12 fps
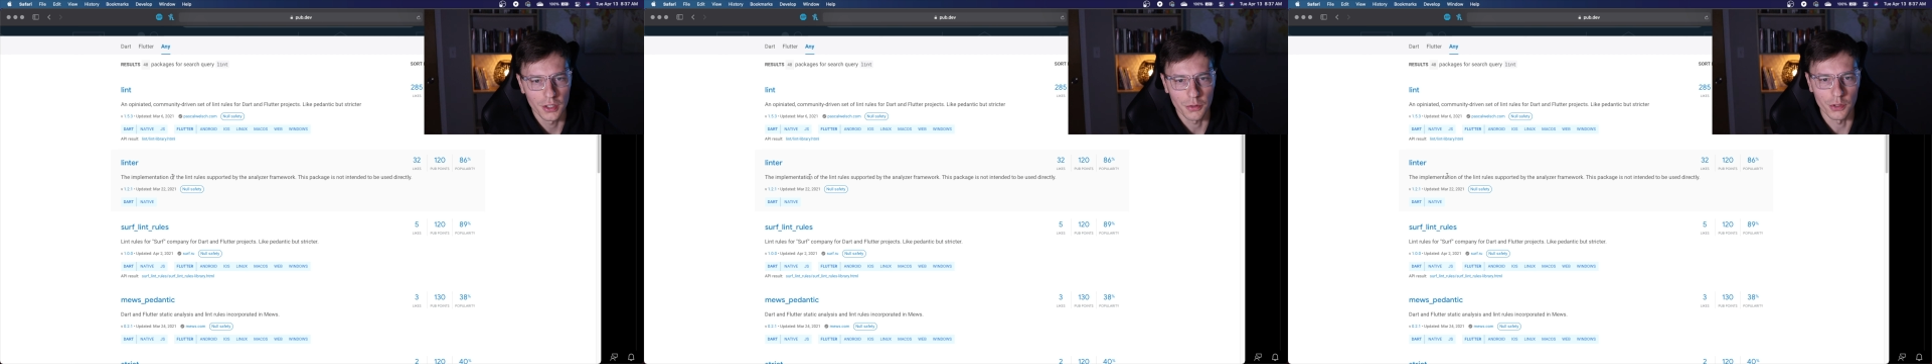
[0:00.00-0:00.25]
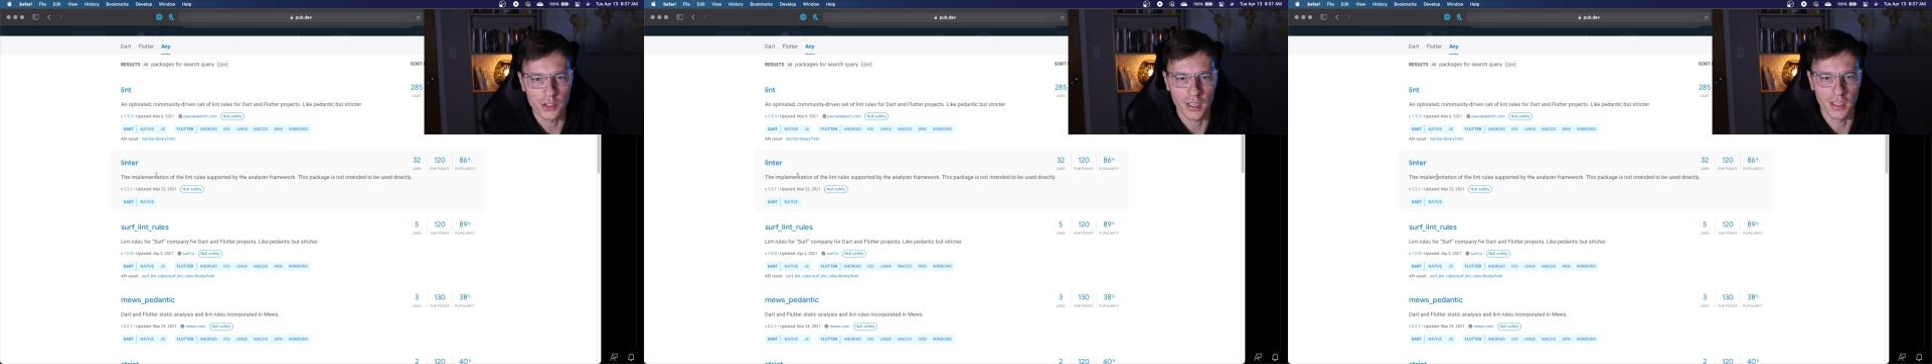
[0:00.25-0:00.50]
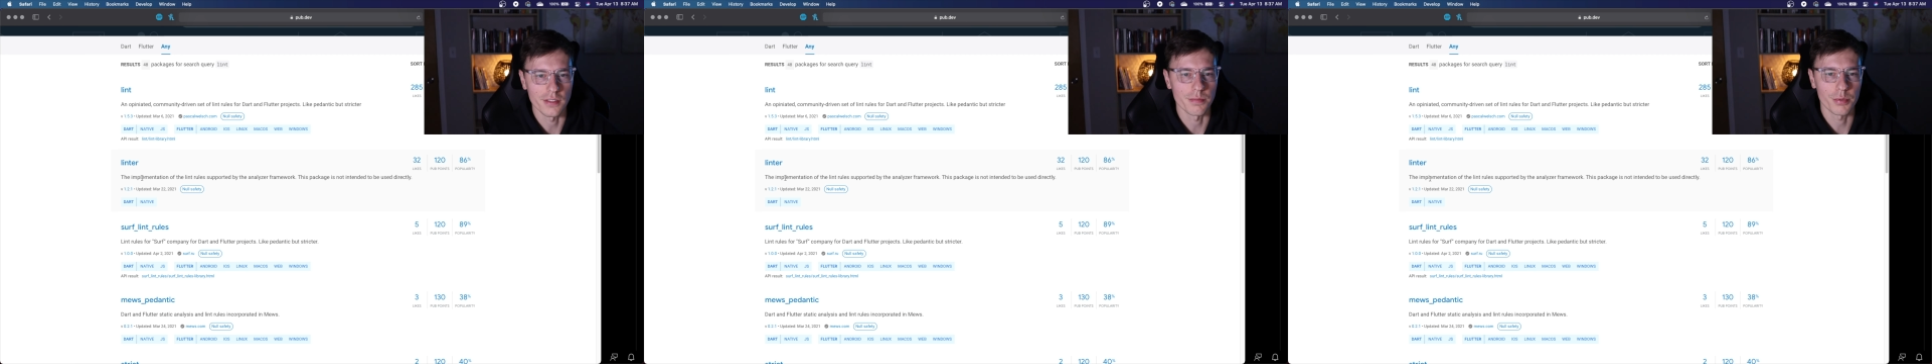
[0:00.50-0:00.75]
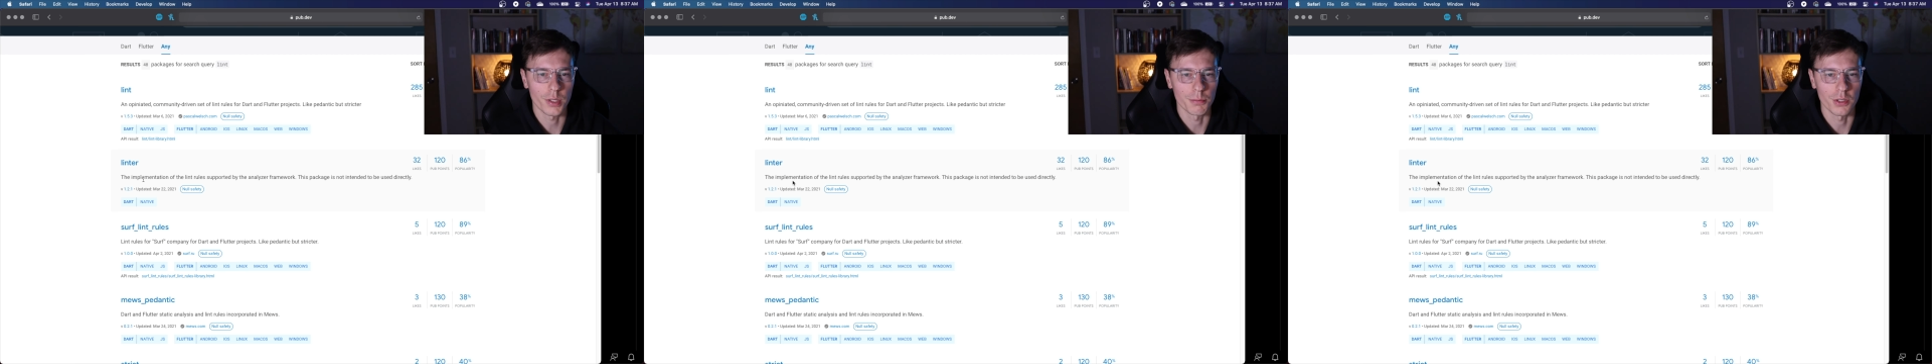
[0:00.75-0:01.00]
which has
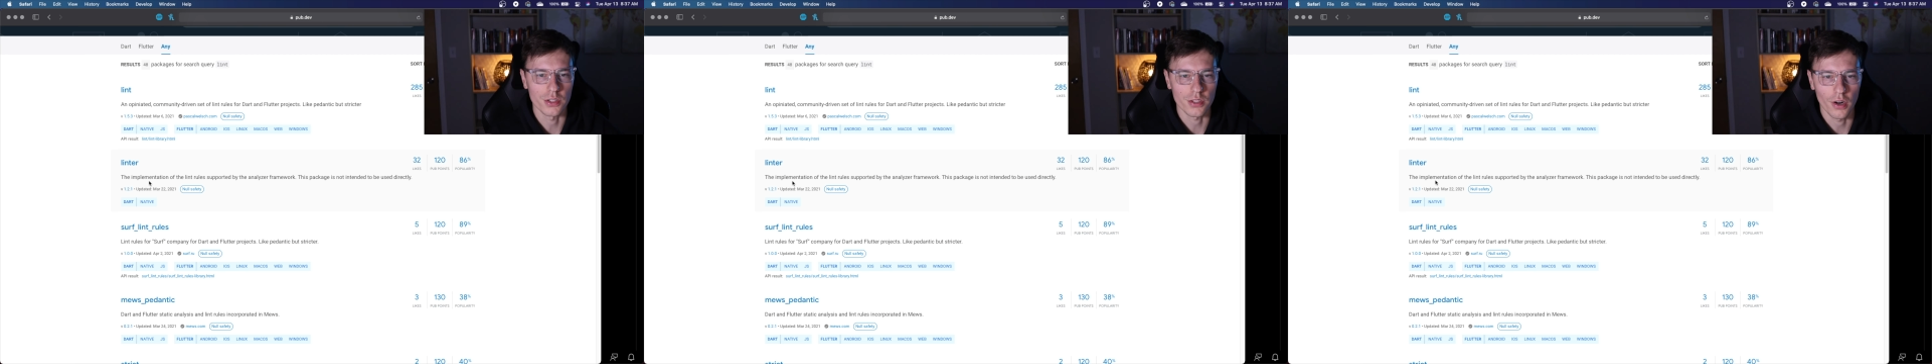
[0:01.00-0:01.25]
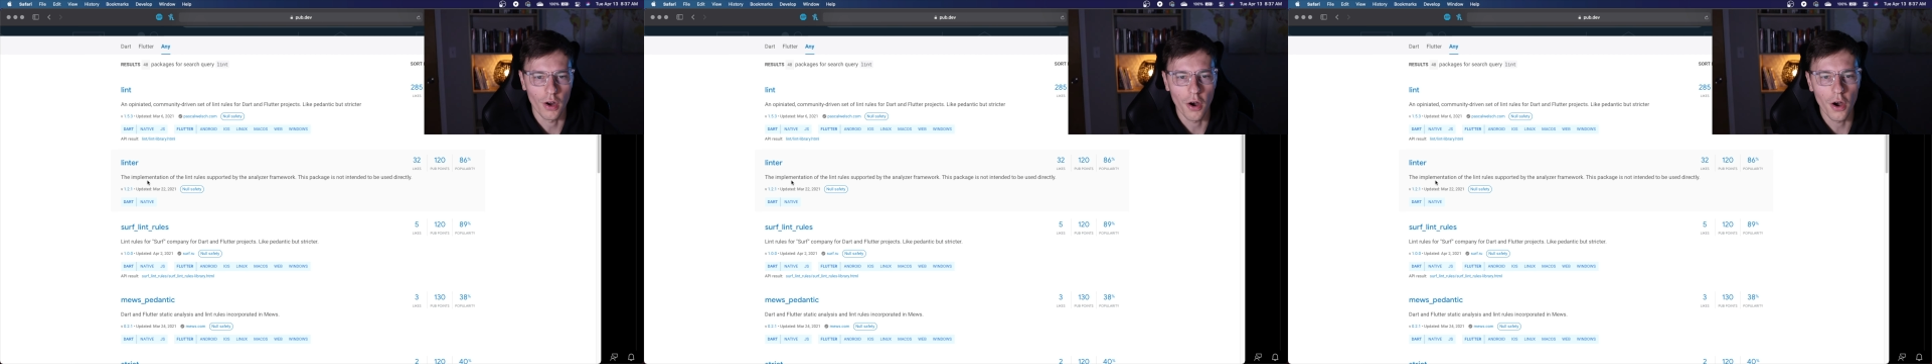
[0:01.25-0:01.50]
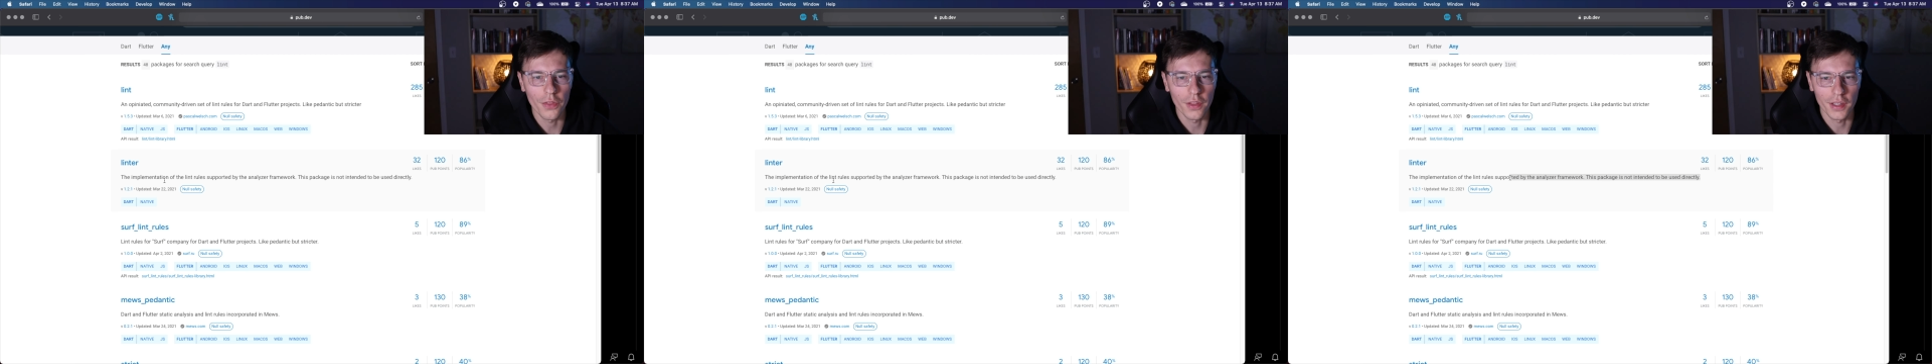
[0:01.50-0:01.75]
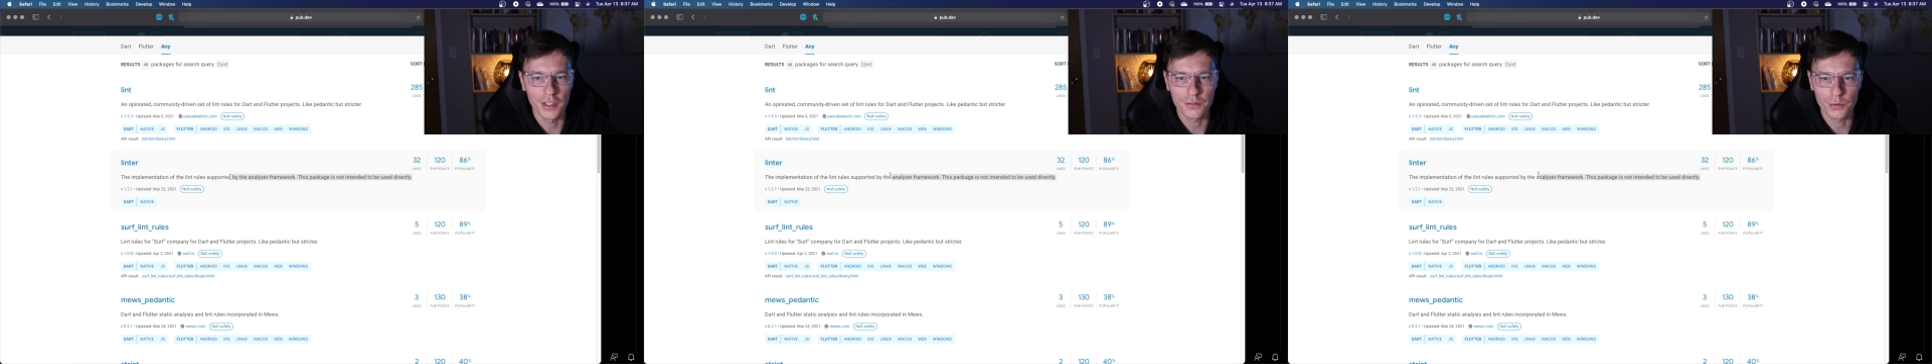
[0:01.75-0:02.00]
pretty much all the
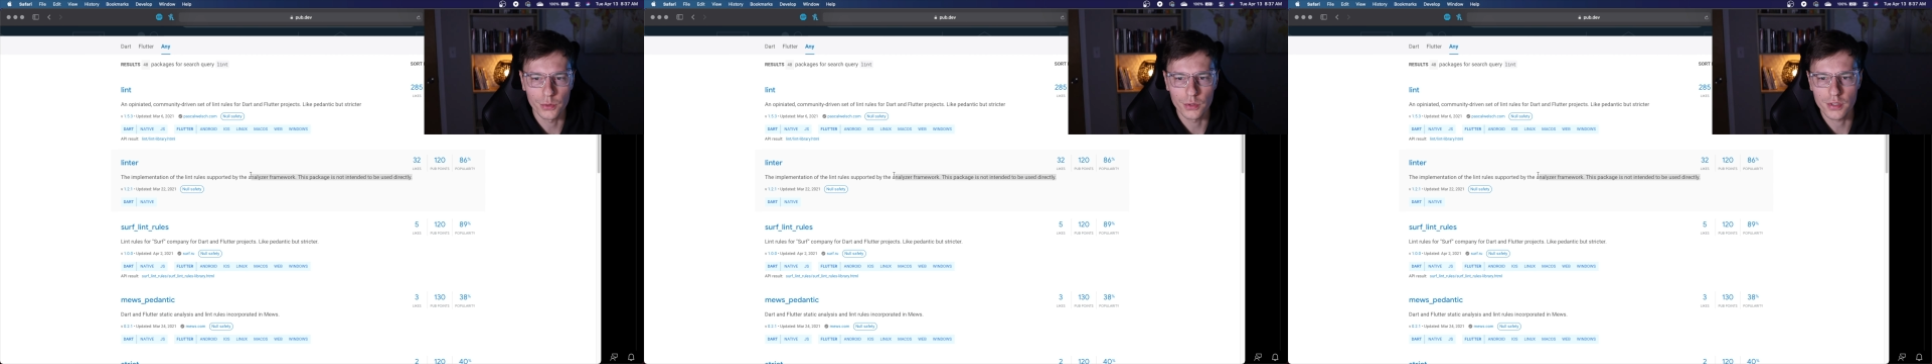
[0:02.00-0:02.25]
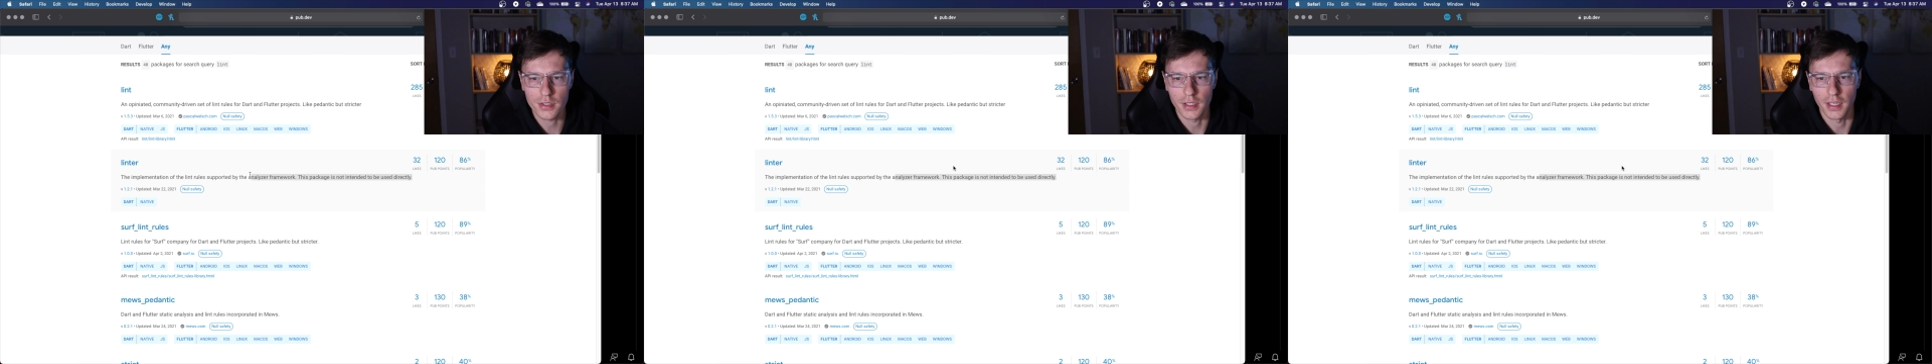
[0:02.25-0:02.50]
lint rules,